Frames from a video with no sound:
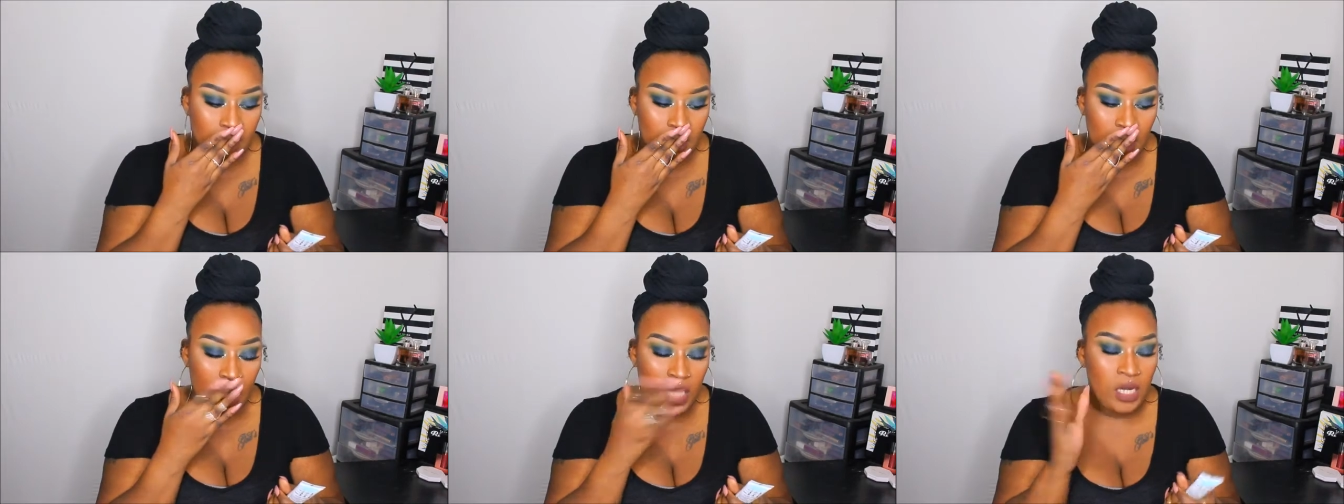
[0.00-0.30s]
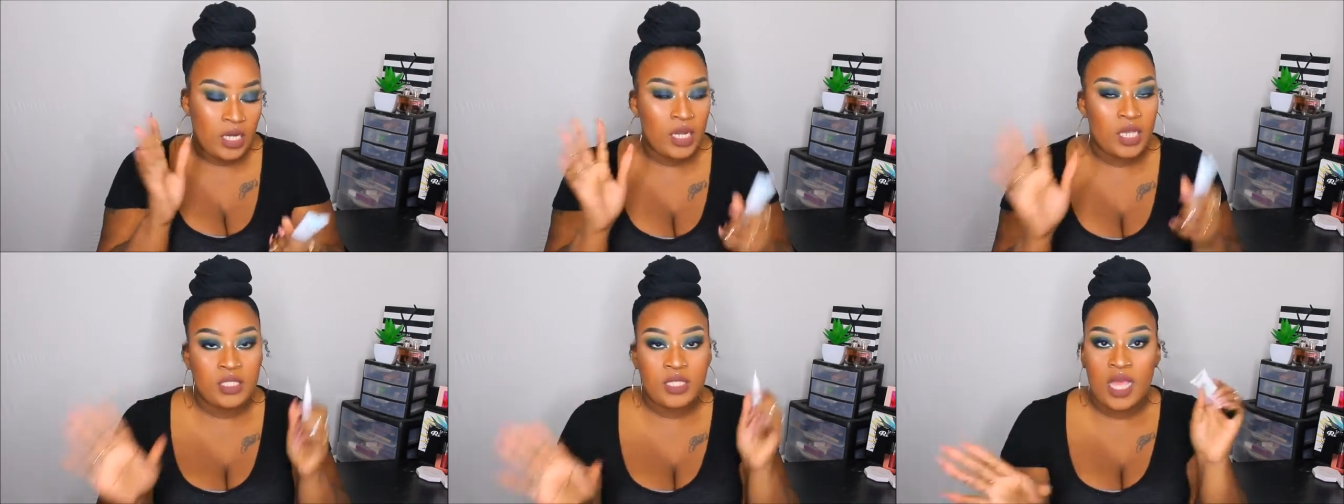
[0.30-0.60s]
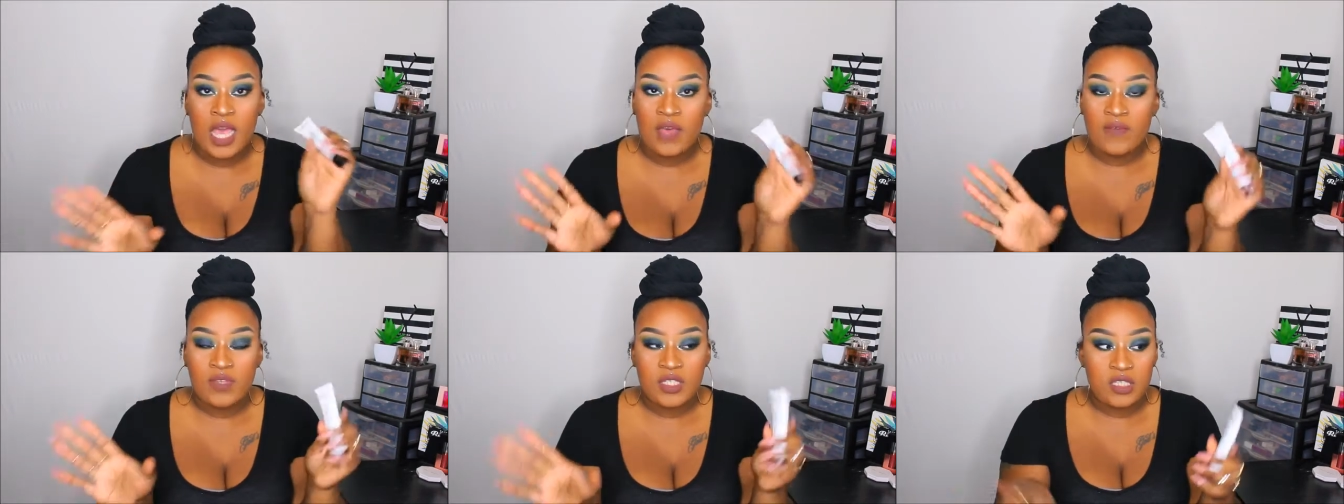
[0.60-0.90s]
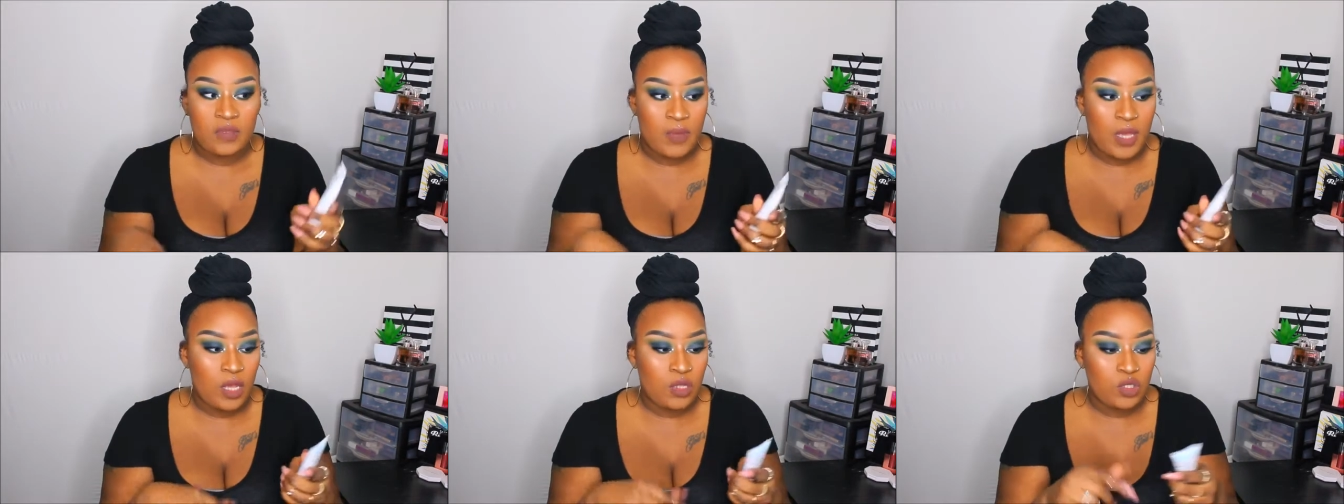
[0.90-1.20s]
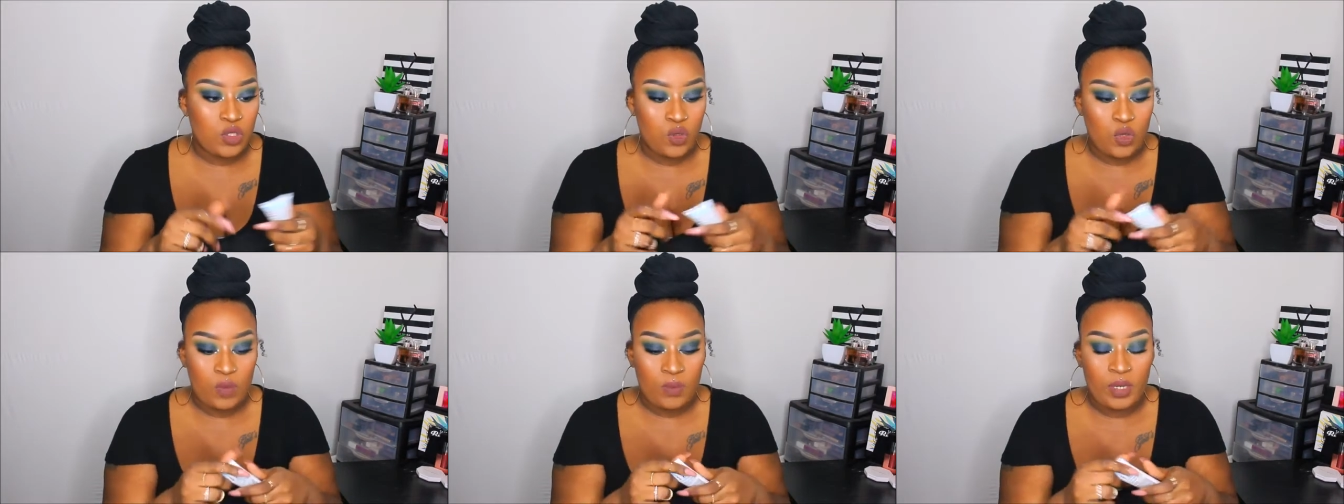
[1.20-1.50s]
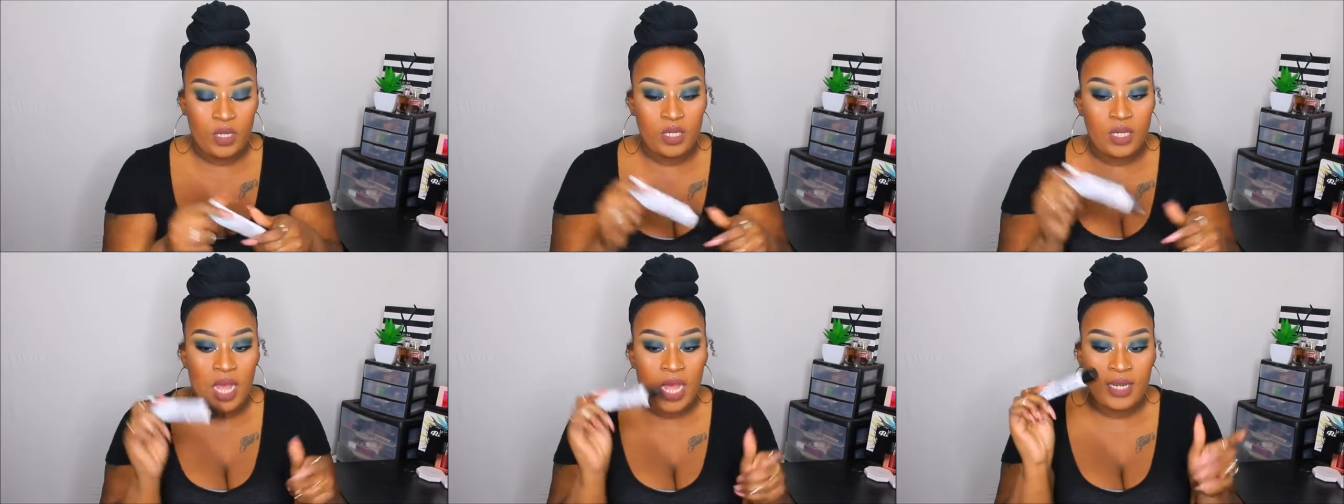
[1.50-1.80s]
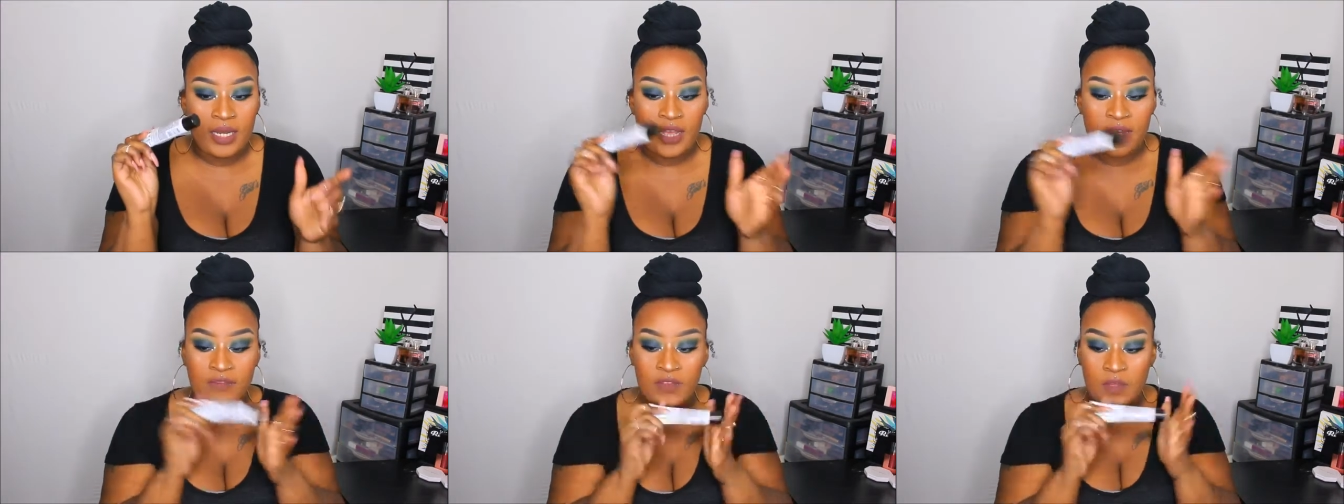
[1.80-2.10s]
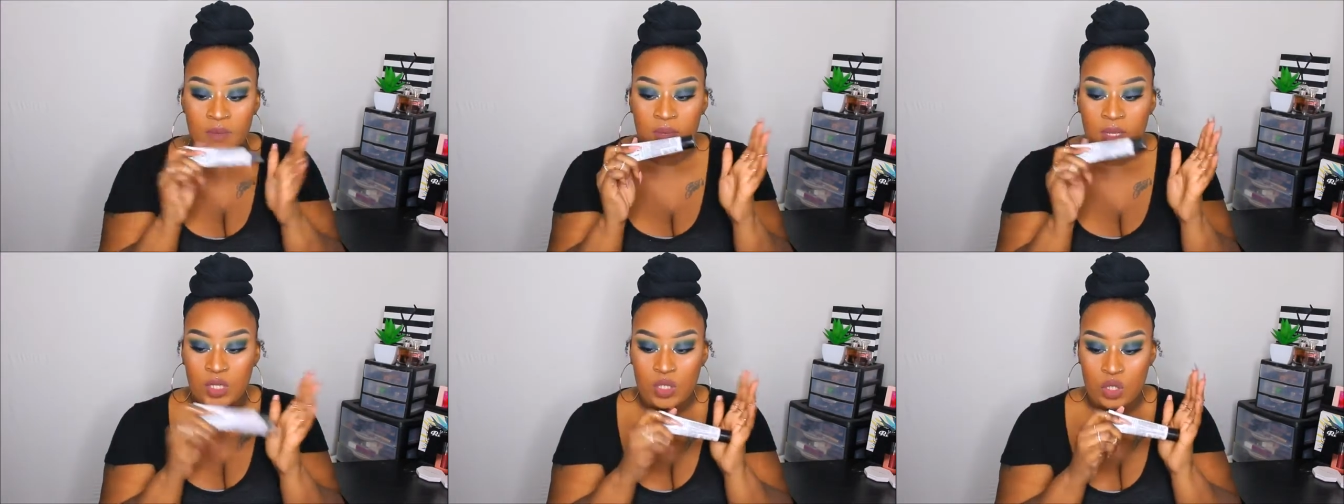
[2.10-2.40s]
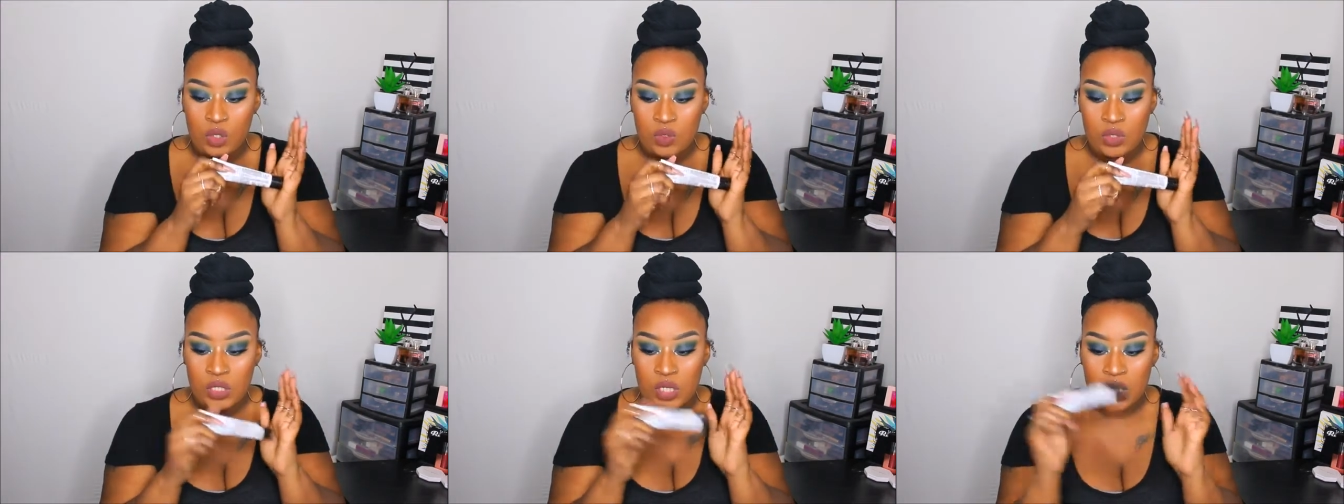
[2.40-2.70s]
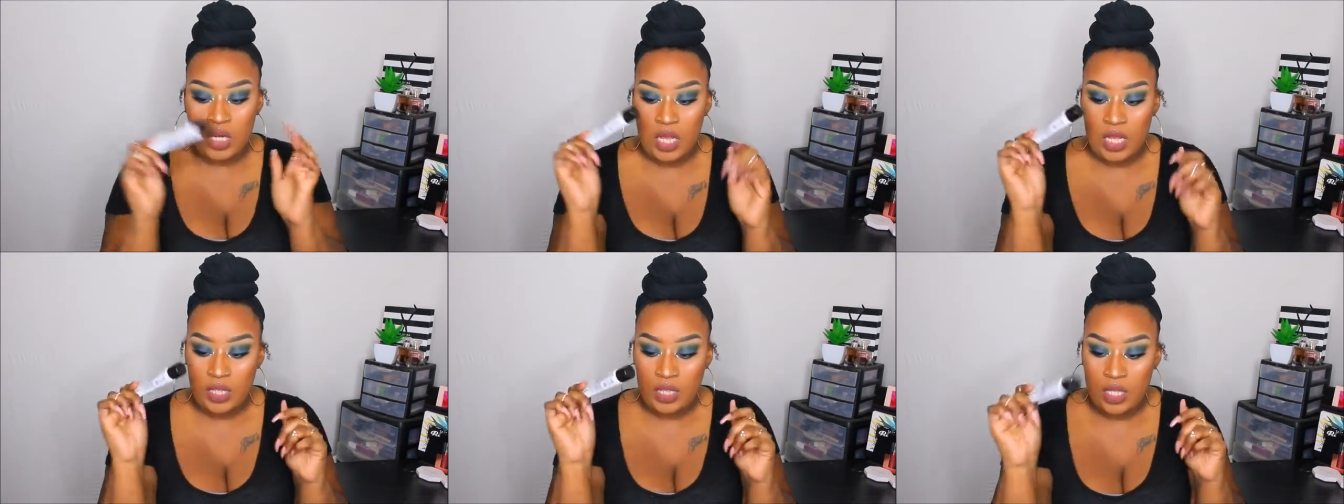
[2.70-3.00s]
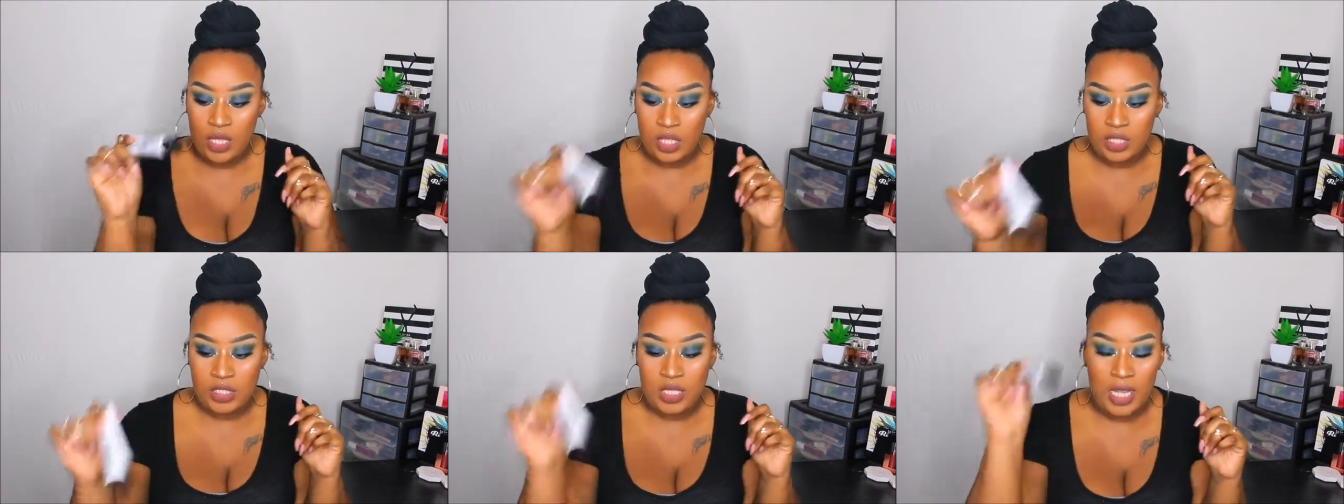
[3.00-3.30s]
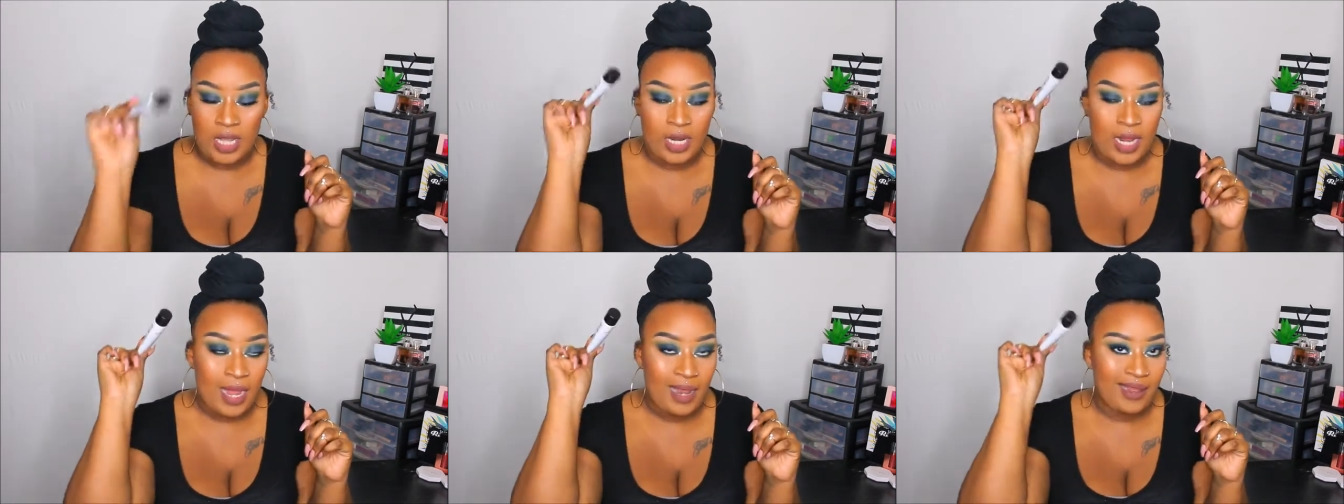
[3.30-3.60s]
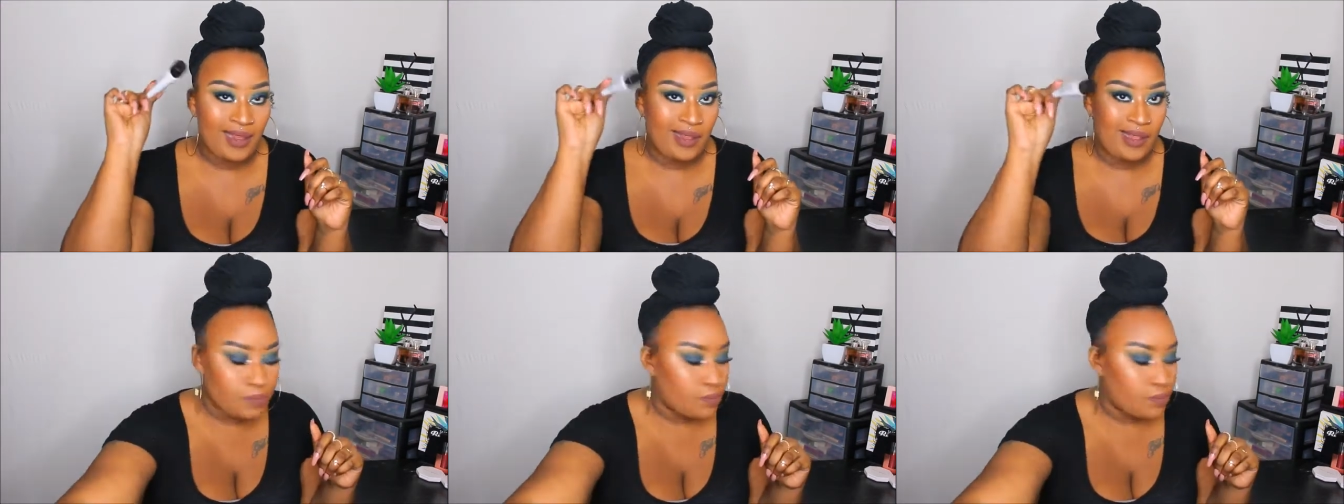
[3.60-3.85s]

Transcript: and it doesn't have a smell to it but I definitely been using this and I